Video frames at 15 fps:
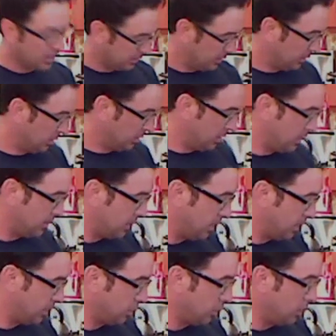This is a
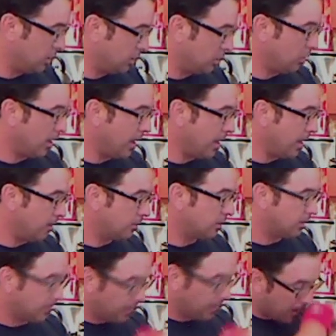
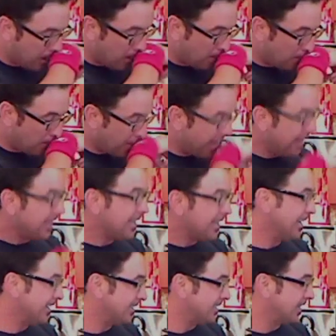32-ounce. My
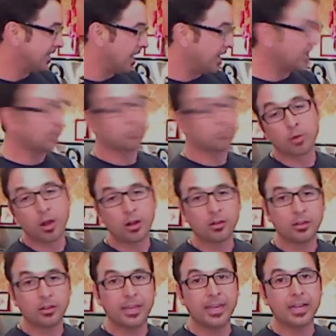kids like the
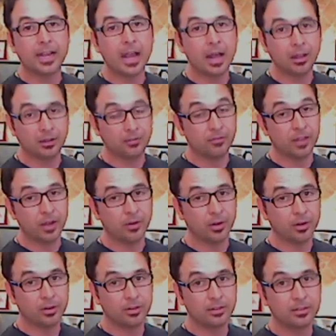broccoli and
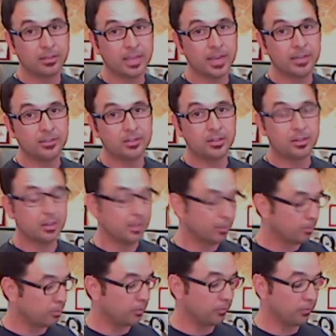cauliflower. That is
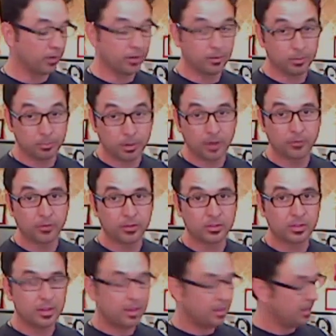their
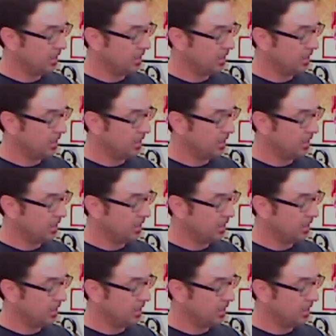preference.